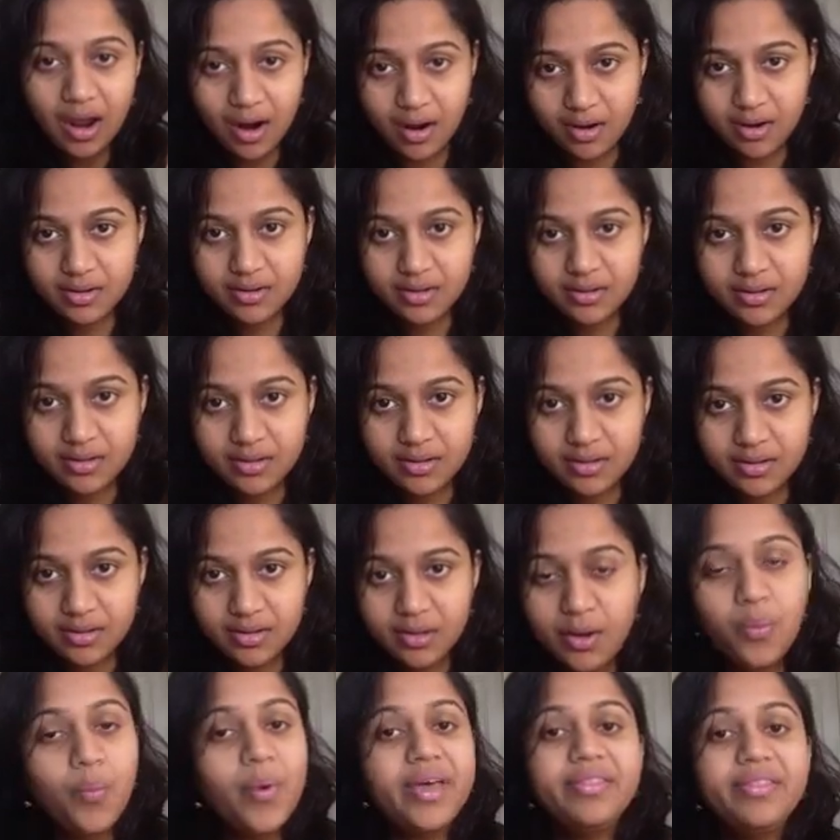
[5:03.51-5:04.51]
art,
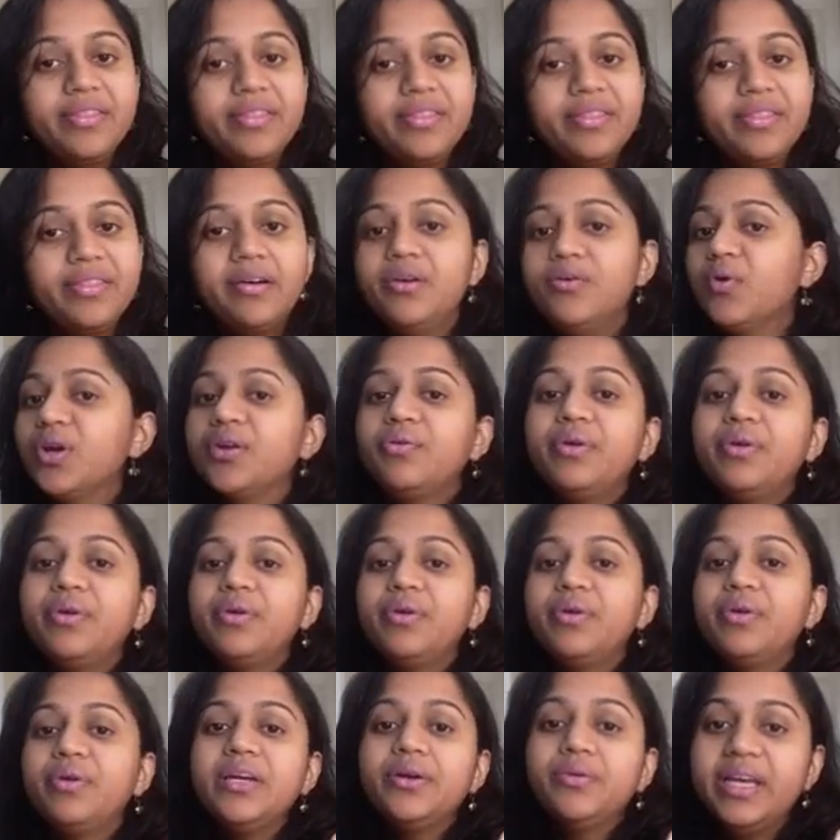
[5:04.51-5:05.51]
whether you want to
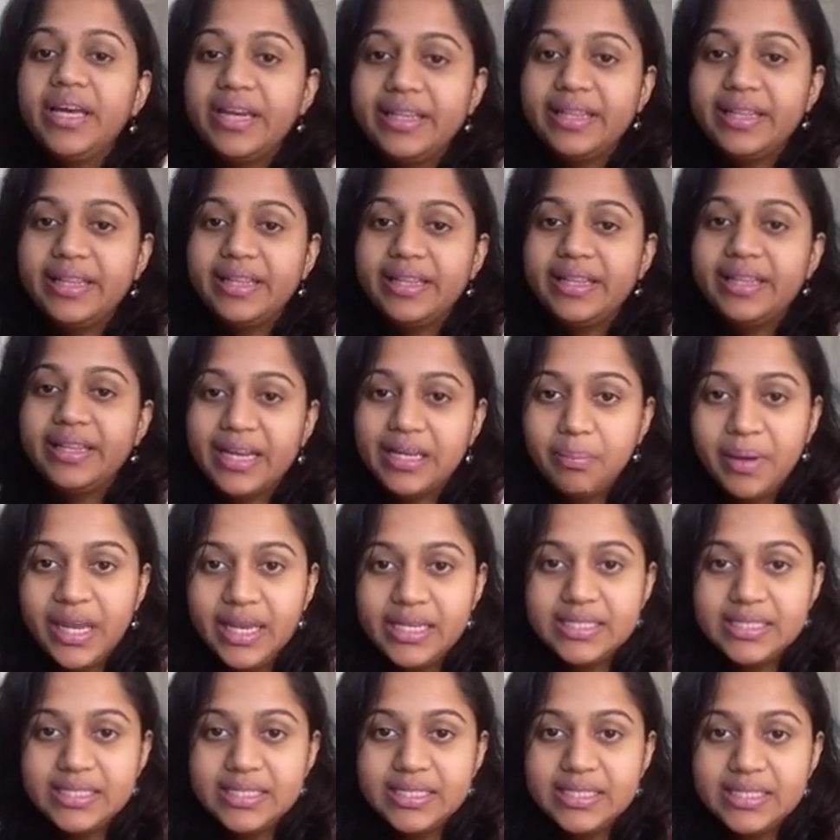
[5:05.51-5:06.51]
recreate that
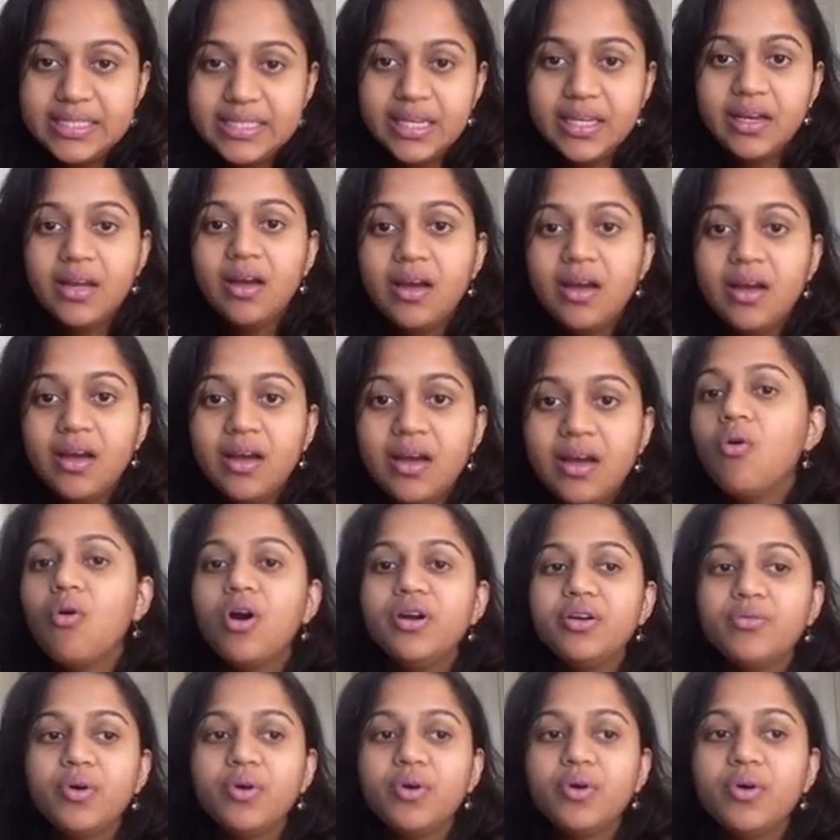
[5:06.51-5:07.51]
painting
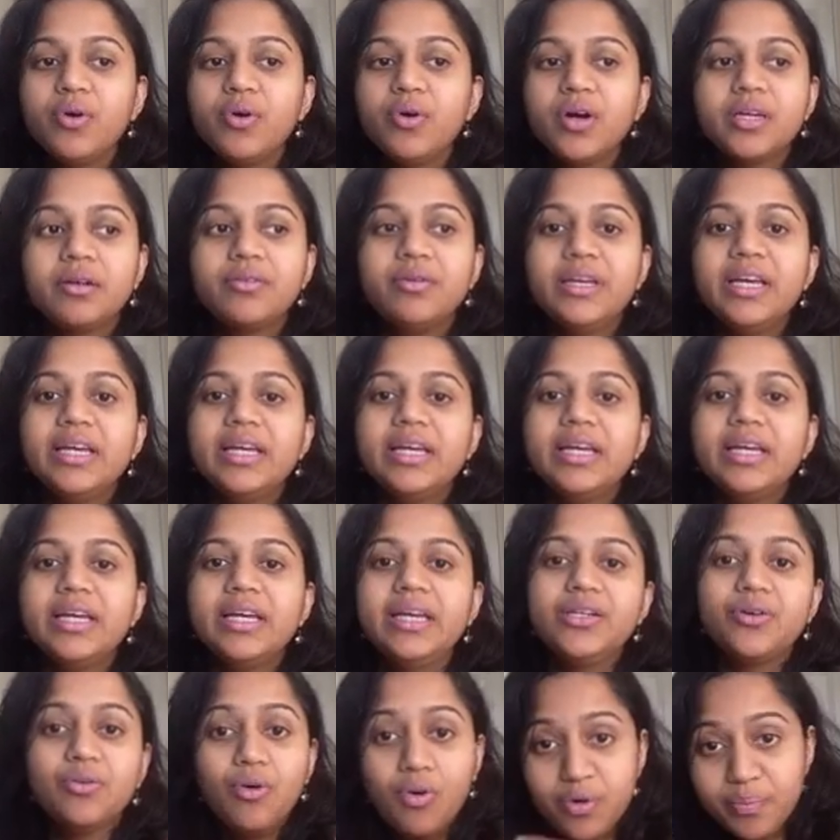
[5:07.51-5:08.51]
or you want to
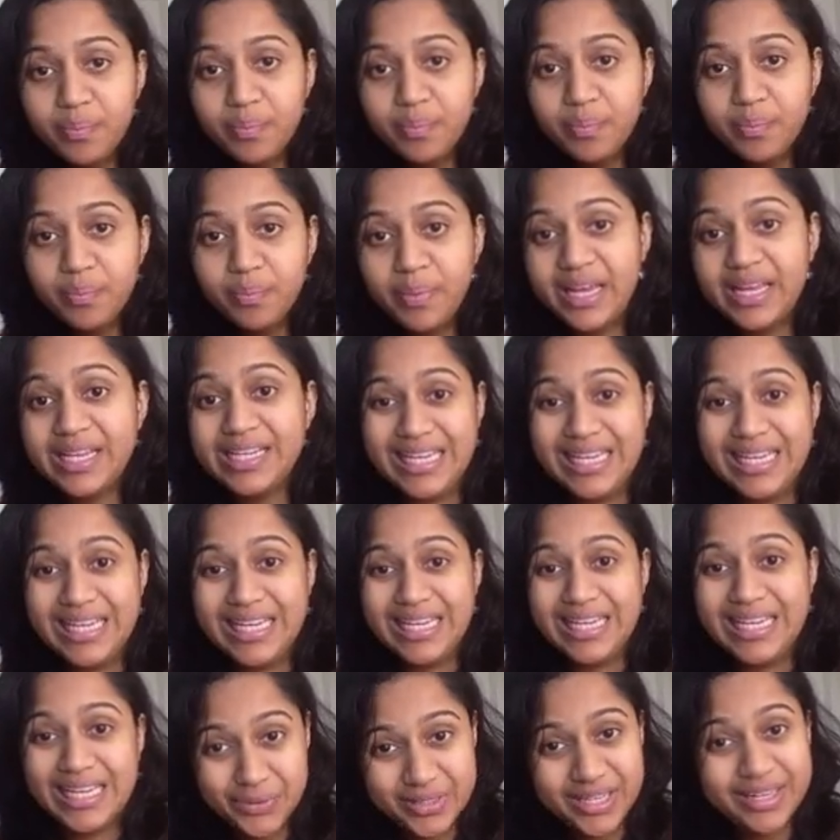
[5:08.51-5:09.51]
create your own
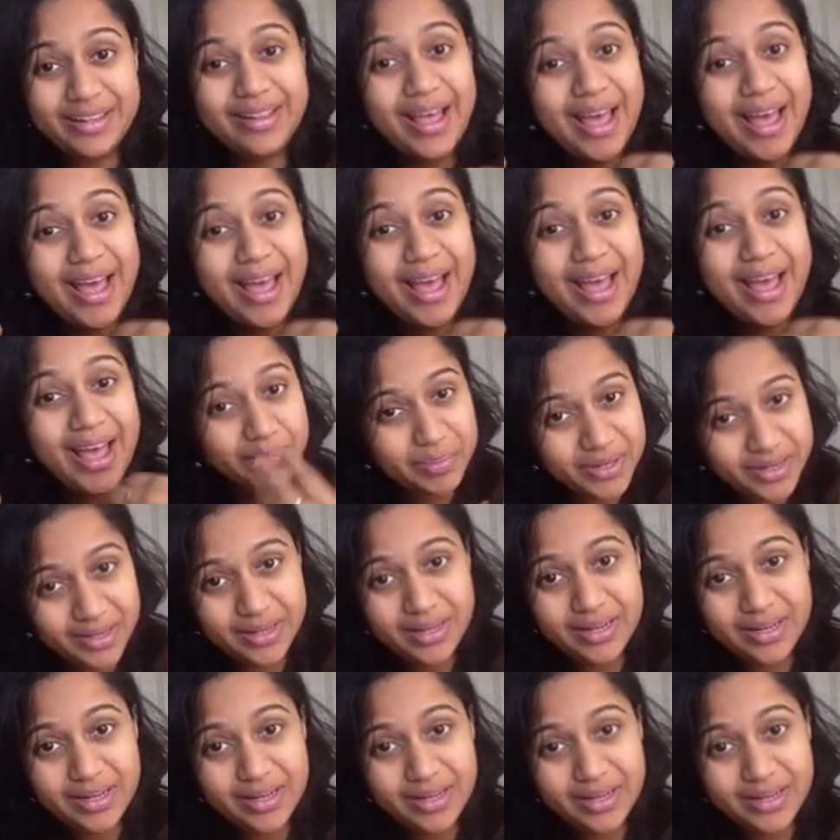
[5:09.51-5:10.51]
painting, use it that
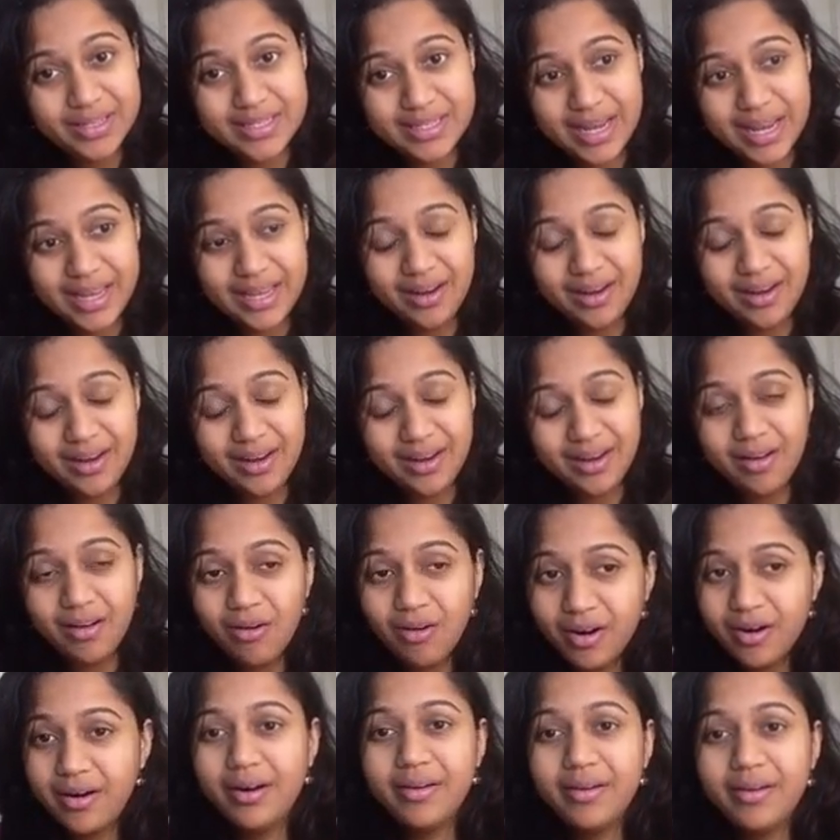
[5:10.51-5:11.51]
particular style
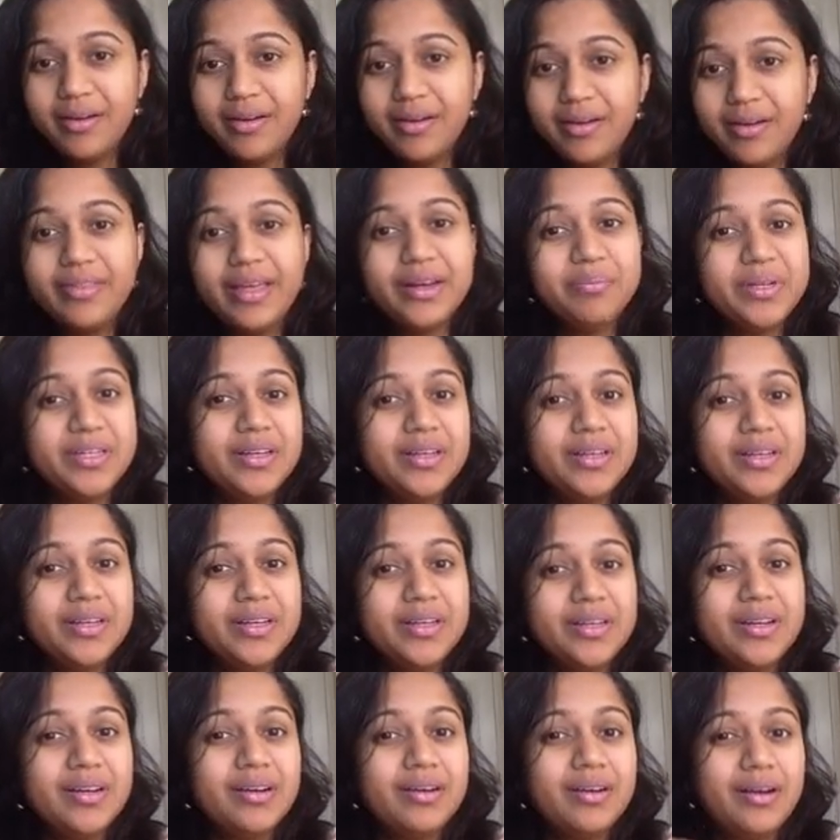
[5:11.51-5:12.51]
or that
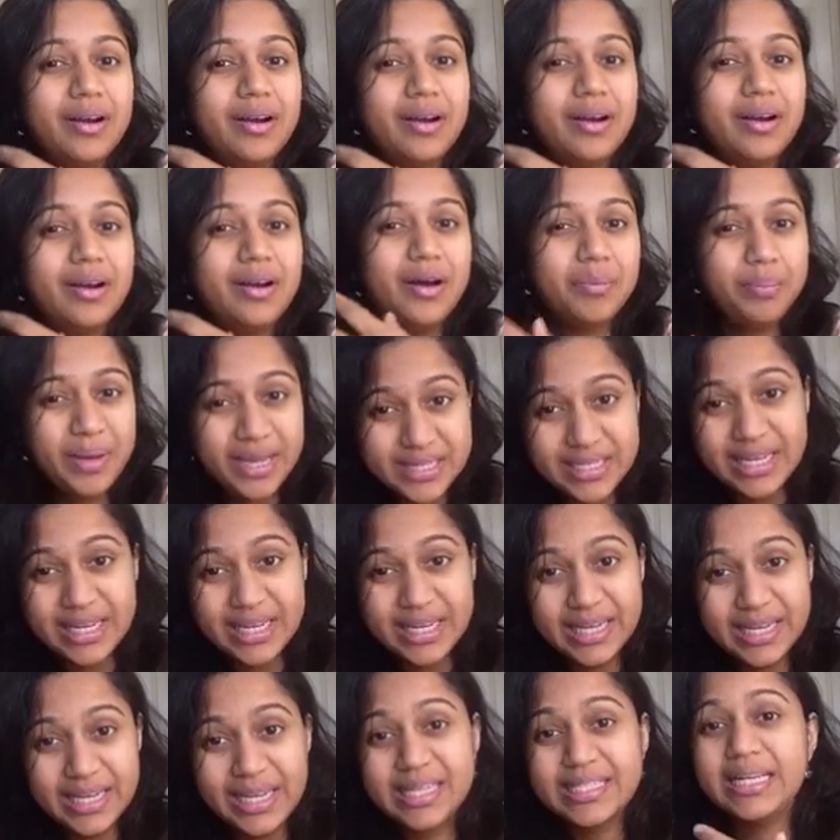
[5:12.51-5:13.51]
particular
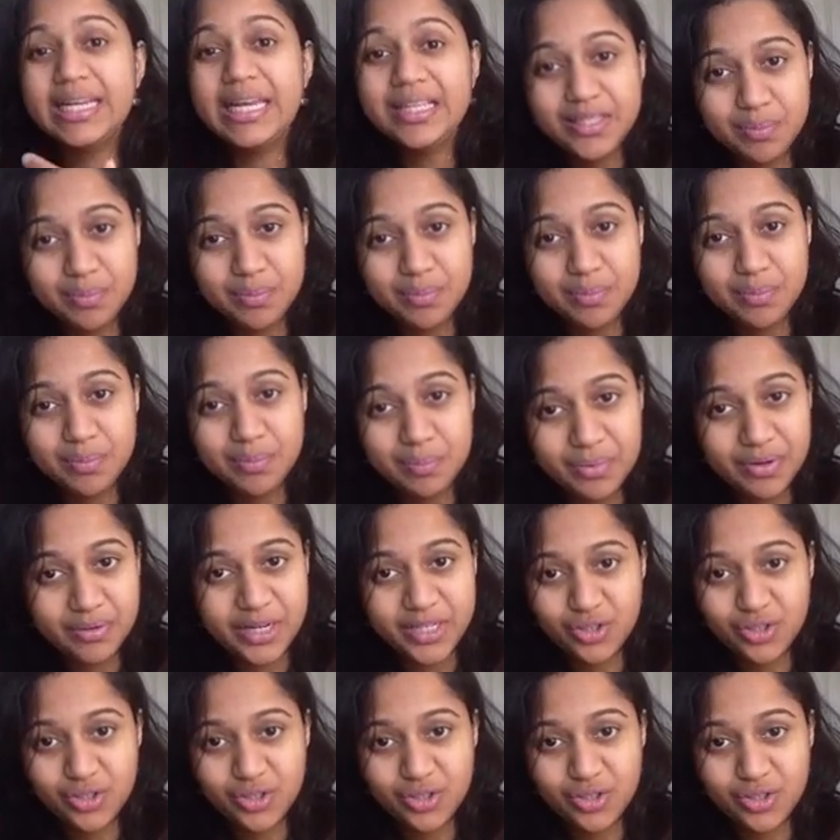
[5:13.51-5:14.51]
painting as an
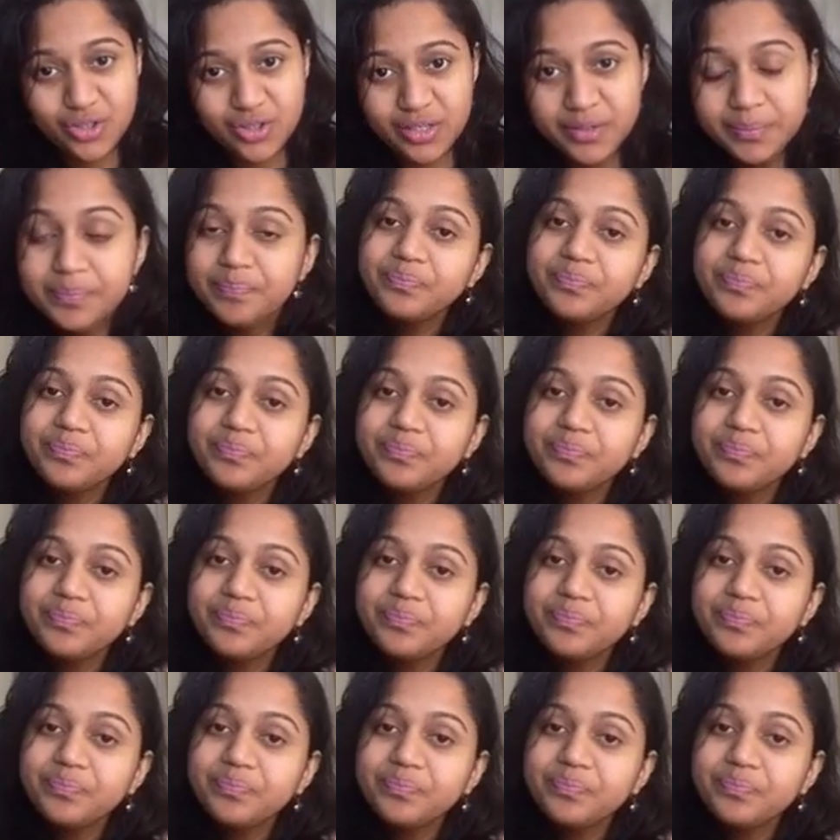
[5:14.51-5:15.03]
inspiration,